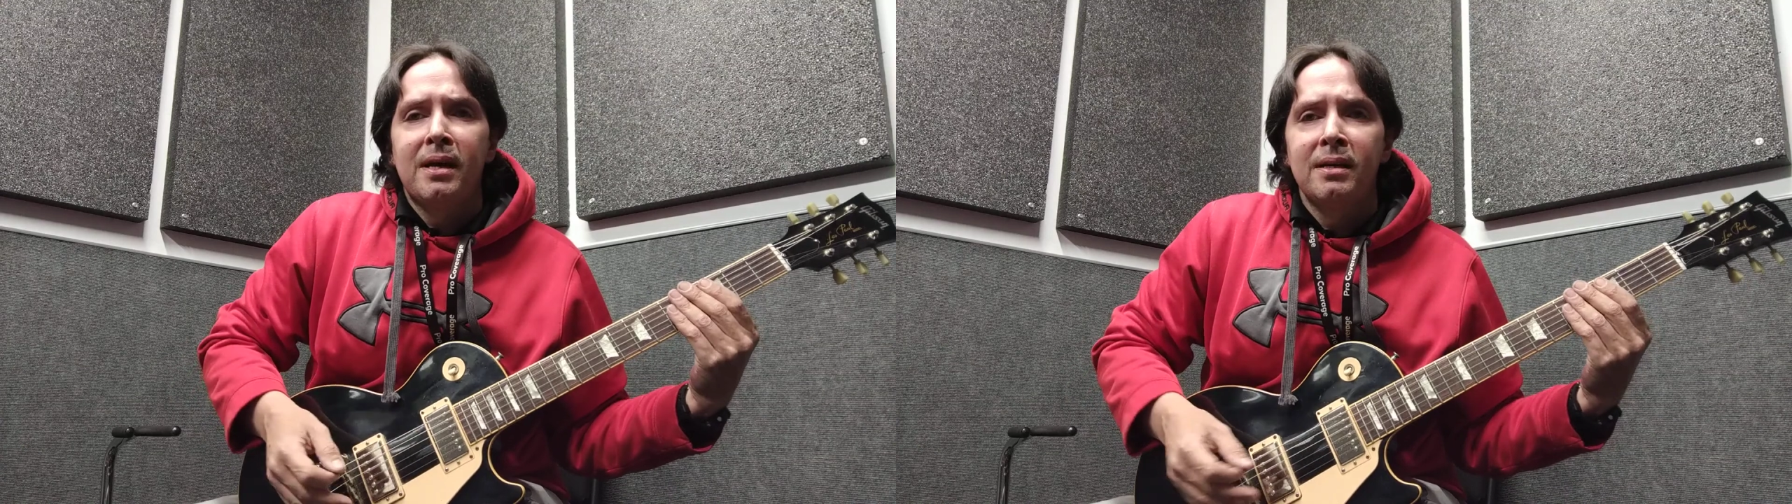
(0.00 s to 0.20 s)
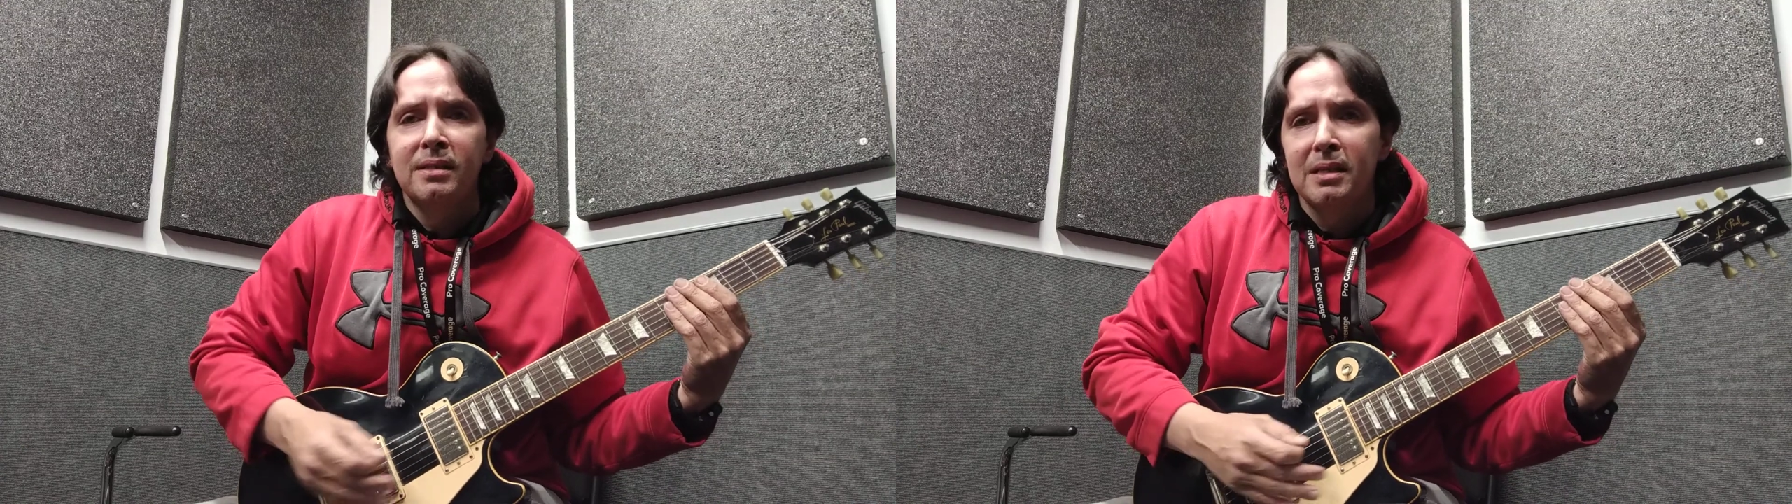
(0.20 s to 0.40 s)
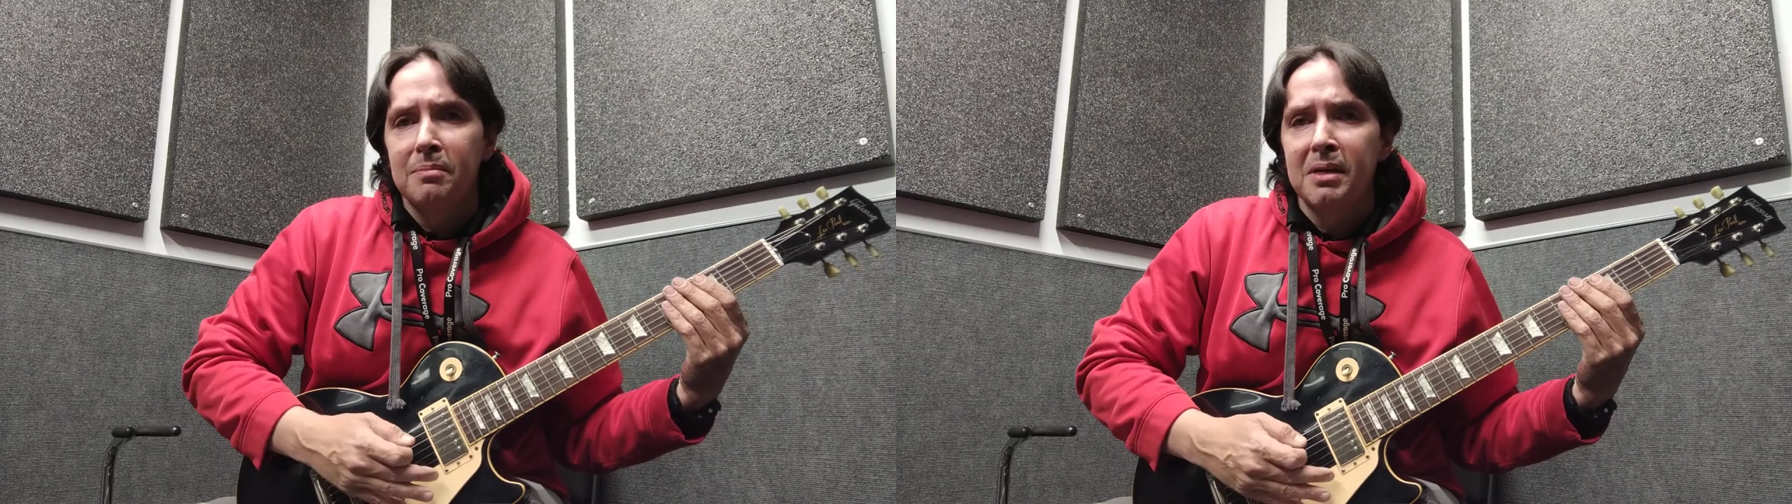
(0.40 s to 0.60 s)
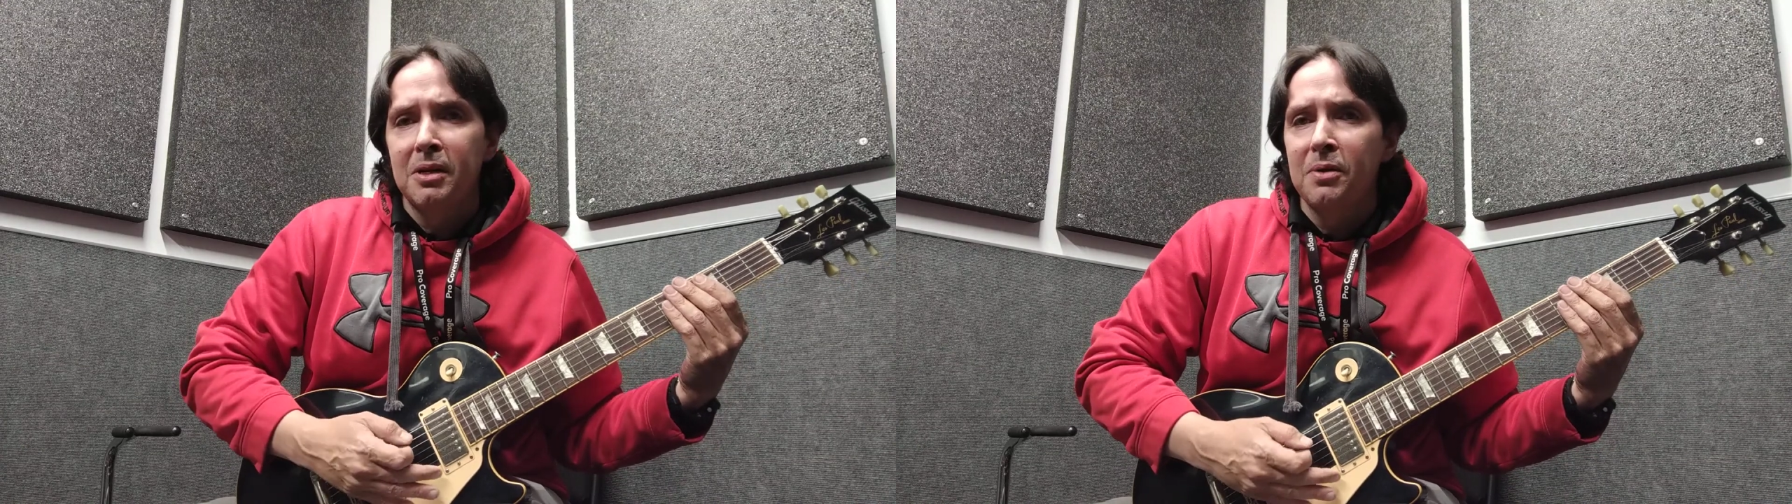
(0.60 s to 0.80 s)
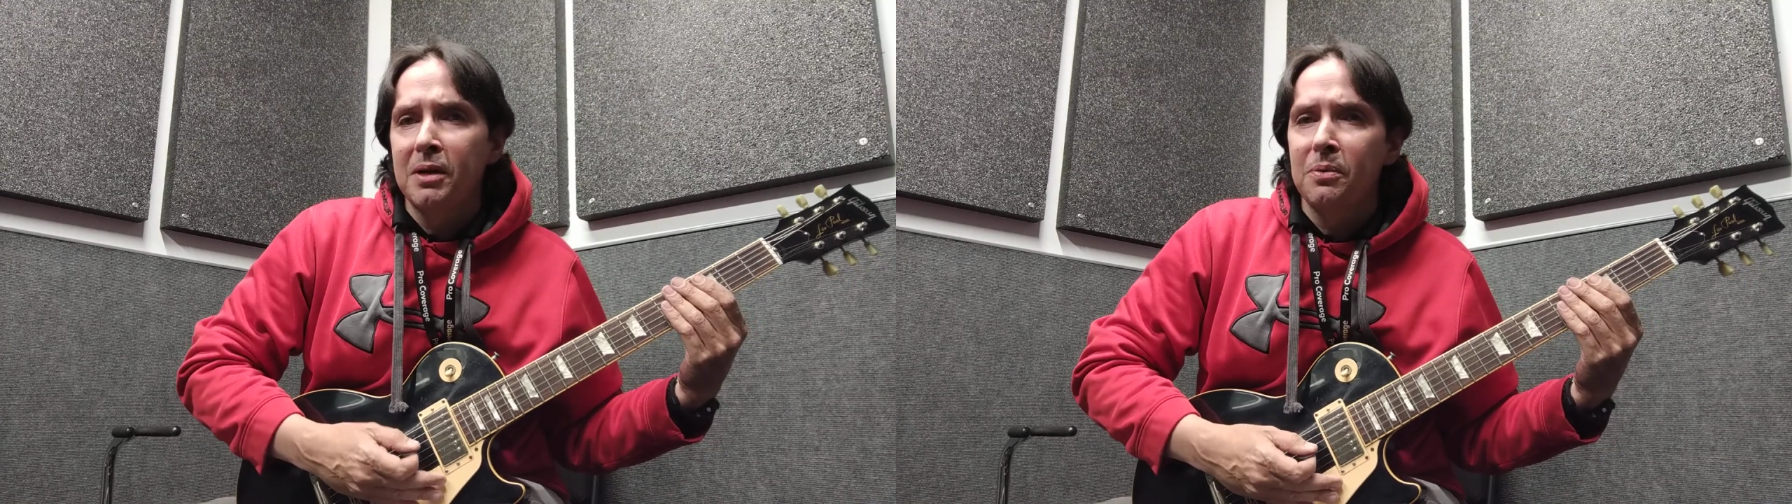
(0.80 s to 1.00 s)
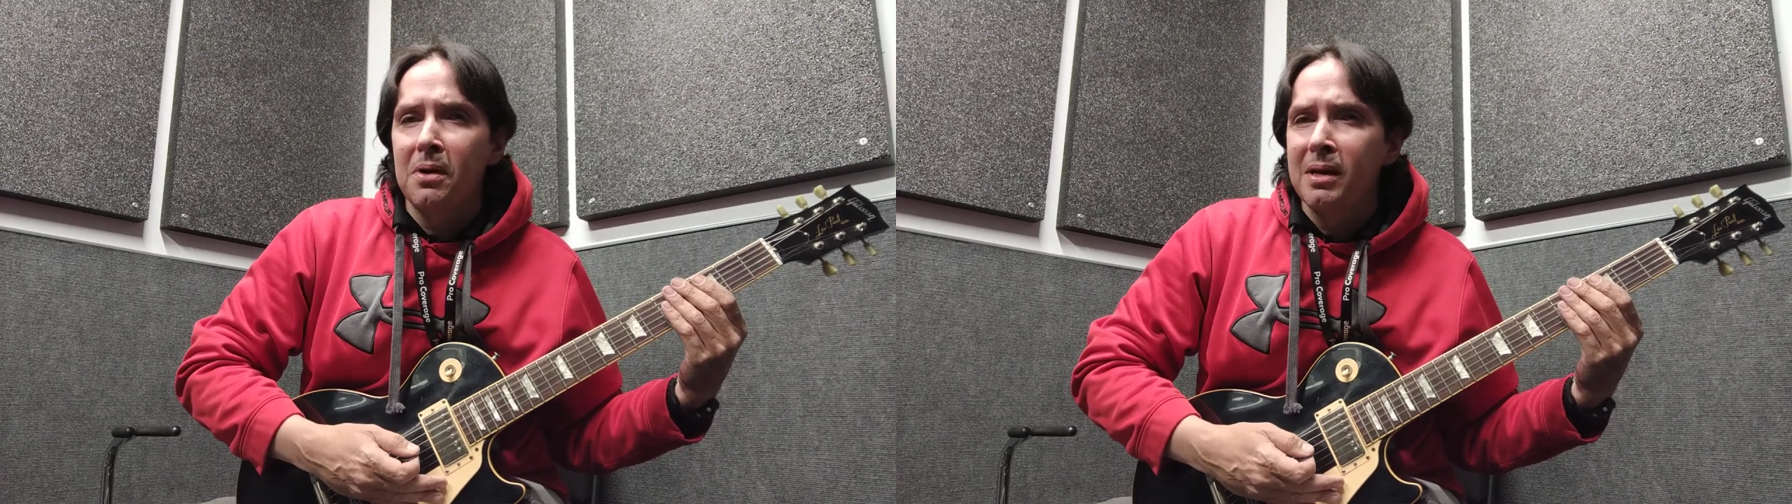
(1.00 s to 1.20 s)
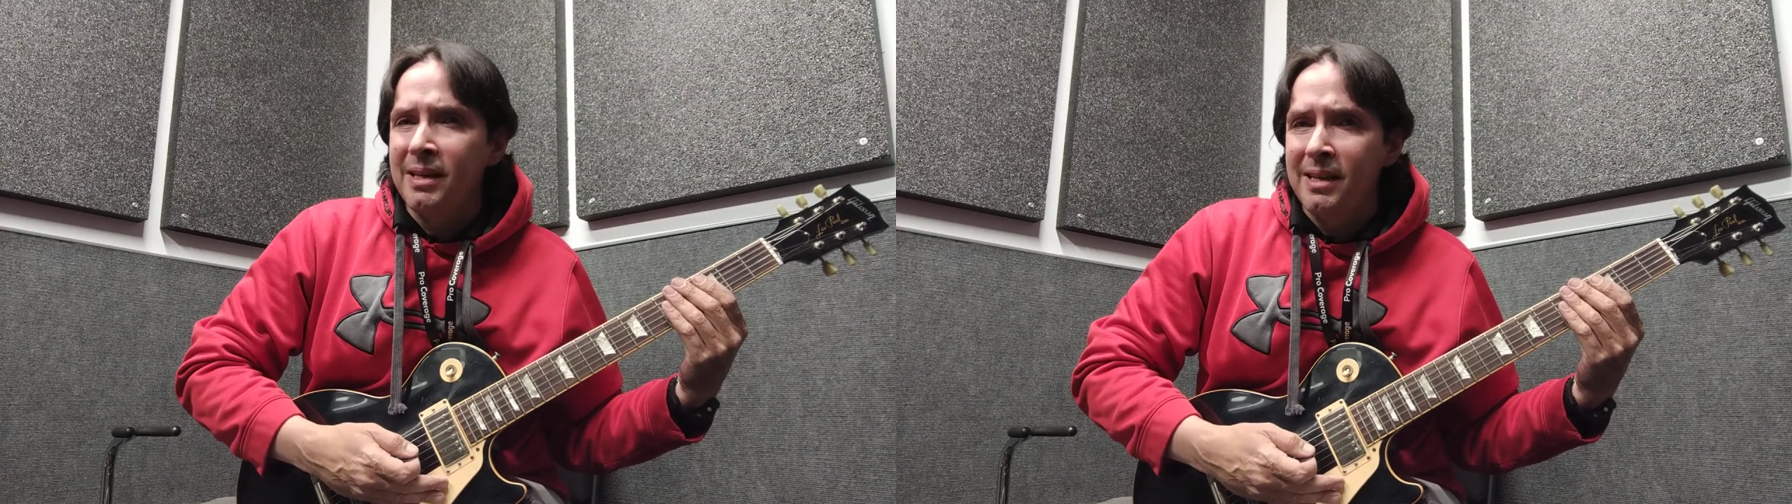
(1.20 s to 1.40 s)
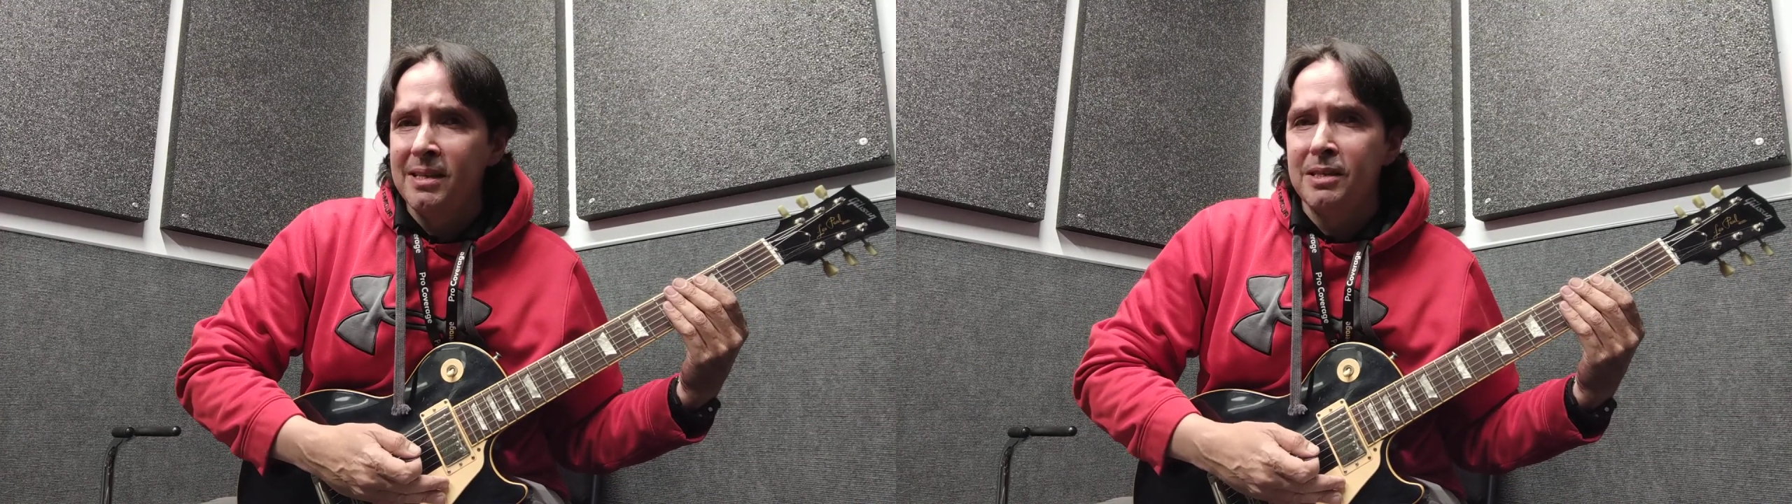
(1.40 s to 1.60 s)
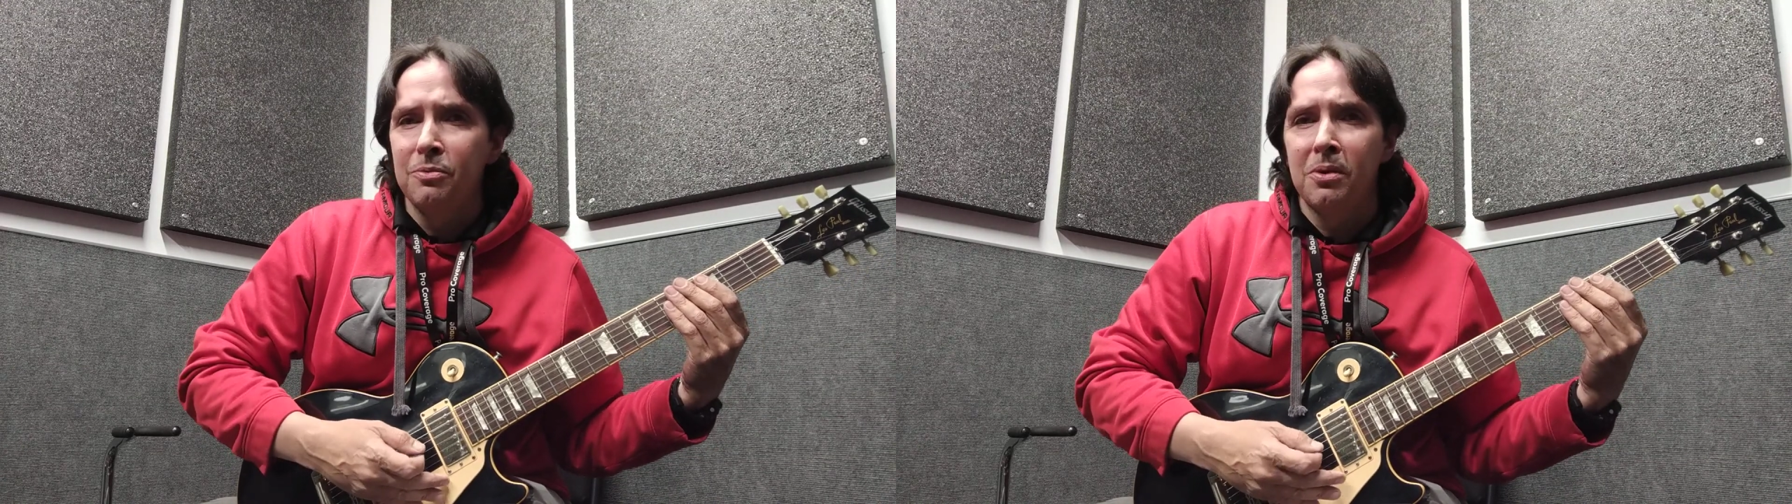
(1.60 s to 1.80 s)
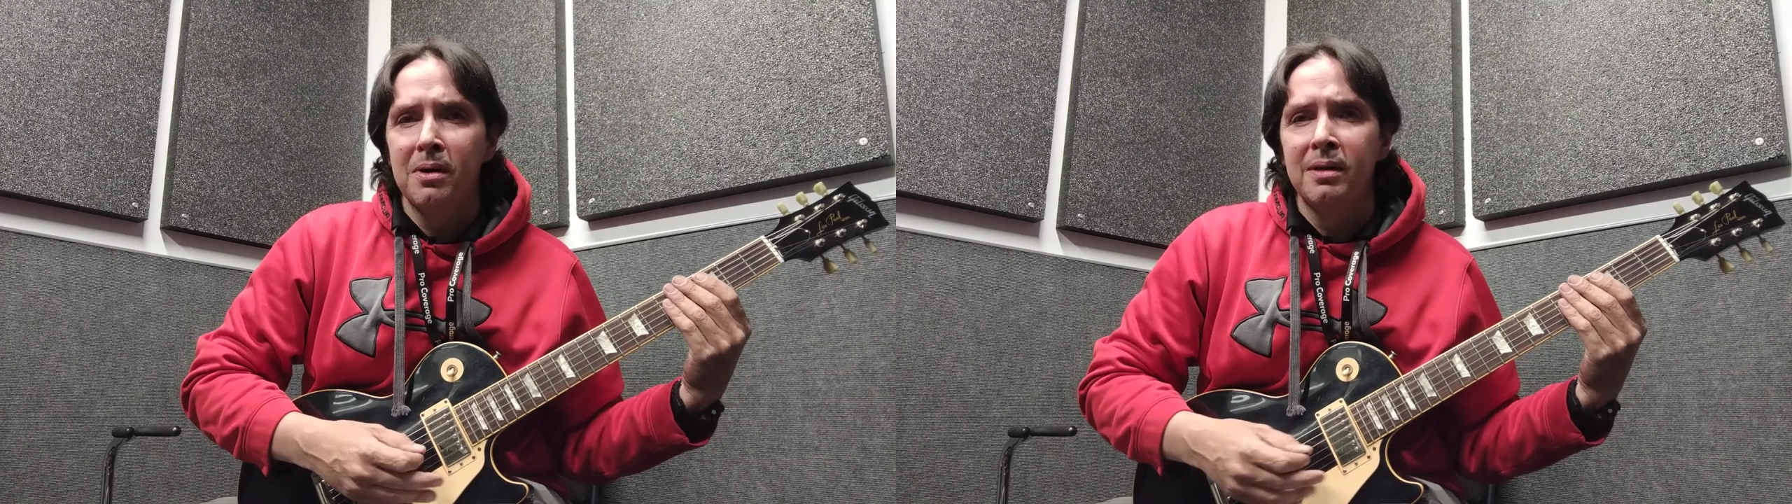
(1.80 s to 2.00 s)
It's gonna be a quick one, easy
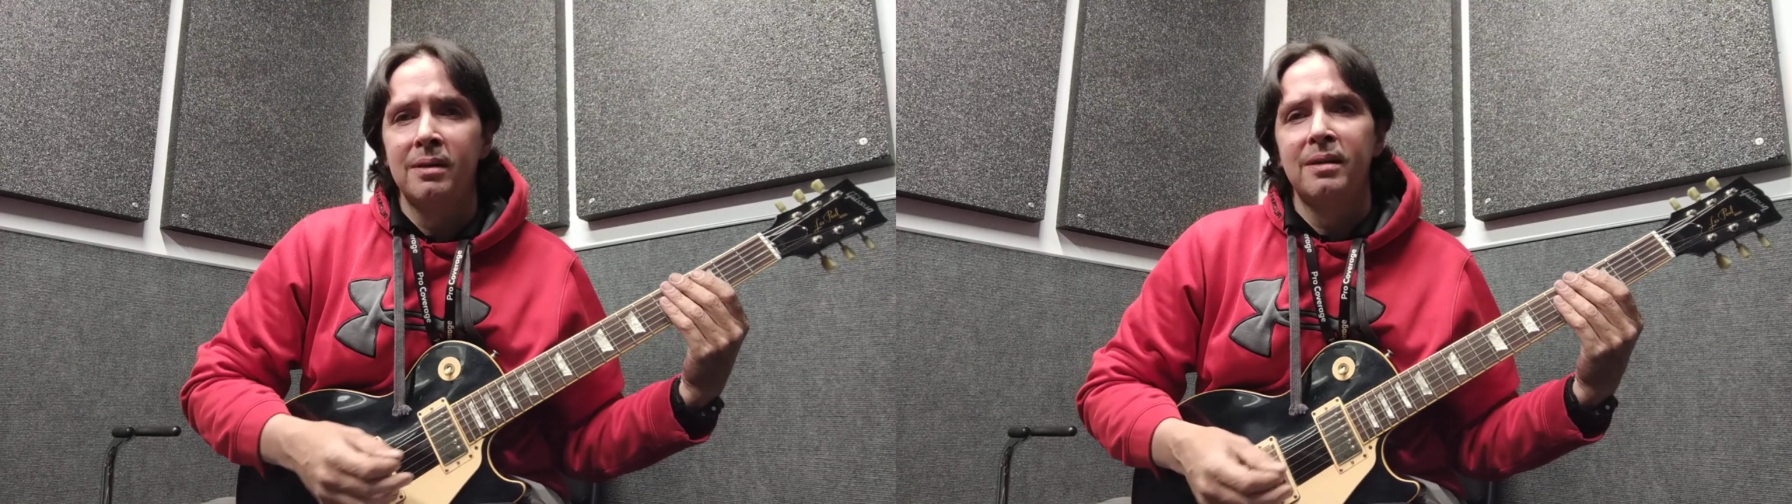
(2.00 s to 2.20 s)
one,